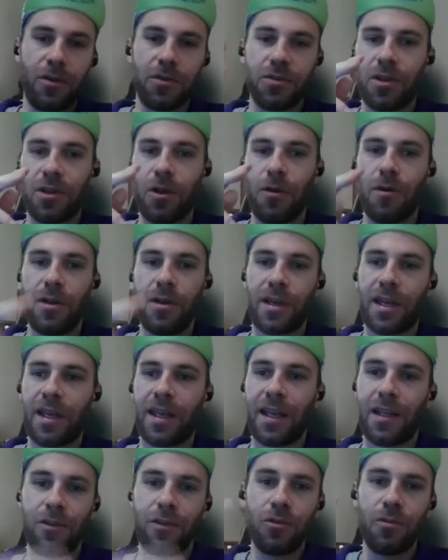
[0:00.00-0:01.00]
if you go slower, you
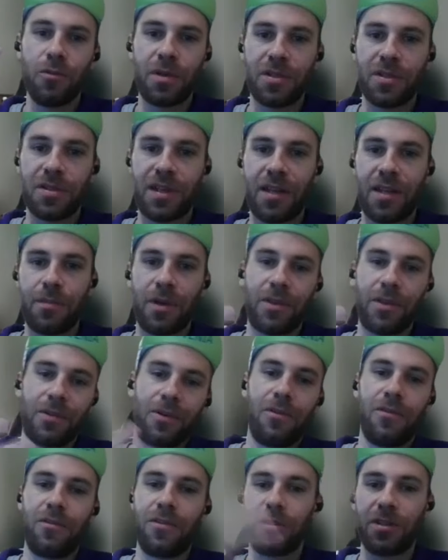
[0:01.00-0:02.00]
can gain 2%, but
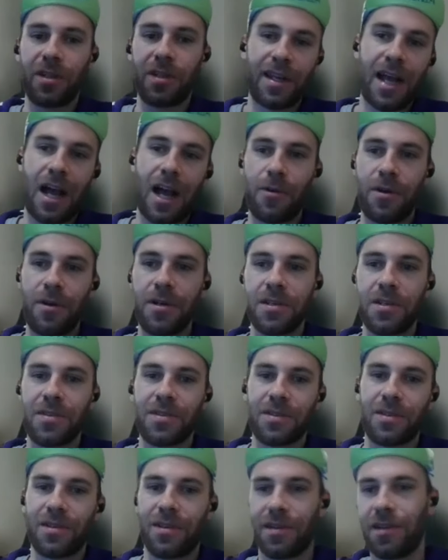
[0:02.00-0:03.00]
over 10
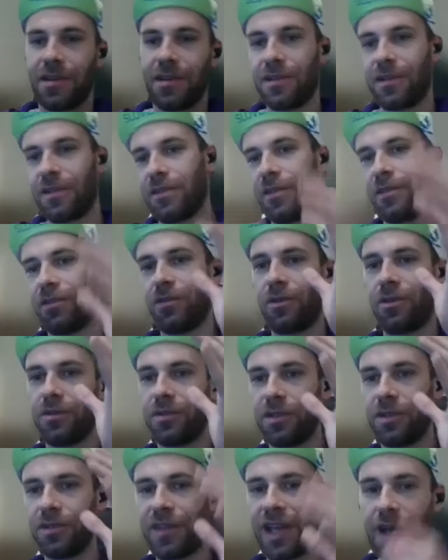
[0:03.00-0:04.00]
hours, the
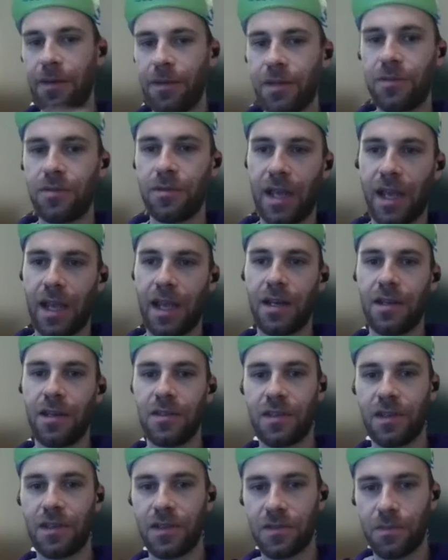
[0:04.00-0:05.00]
total time that you gain
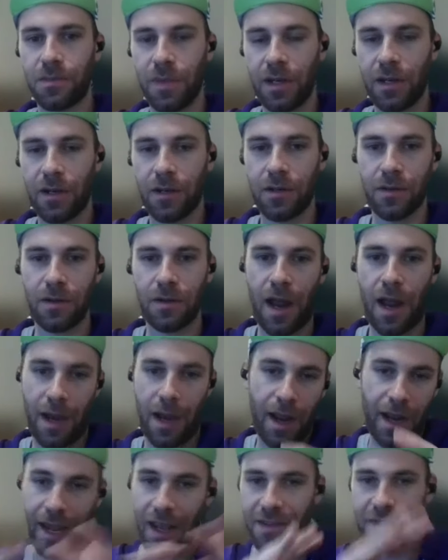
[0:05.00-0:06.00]
is bigger.
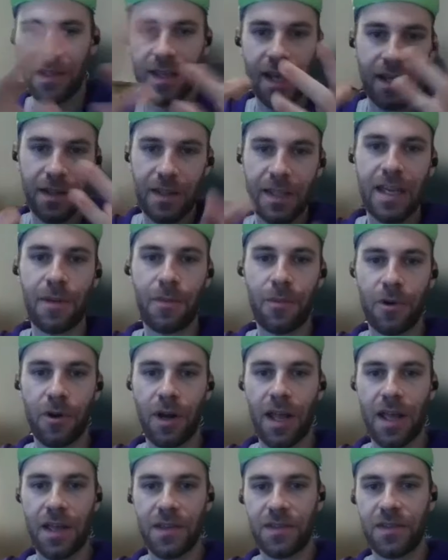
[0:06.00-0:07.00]
I guess the idea more
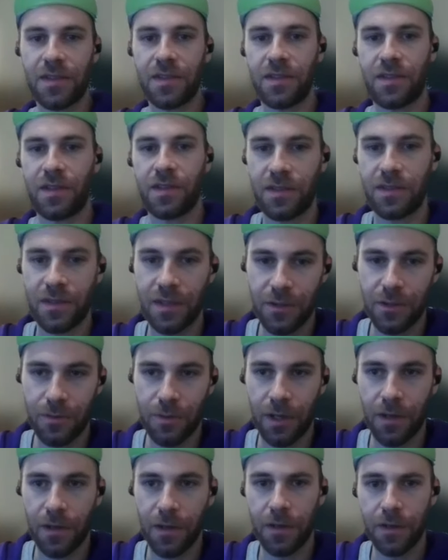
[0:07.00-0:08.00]
or less is this
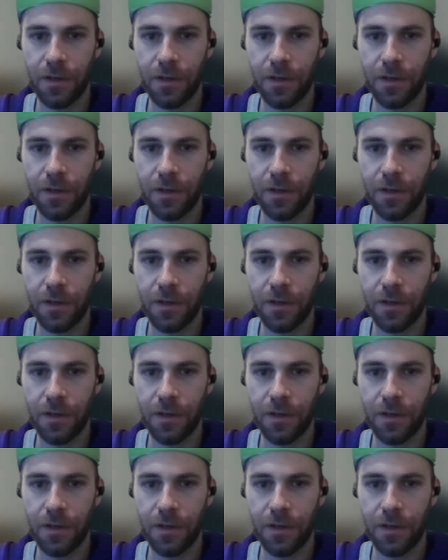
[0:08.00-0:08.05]
one.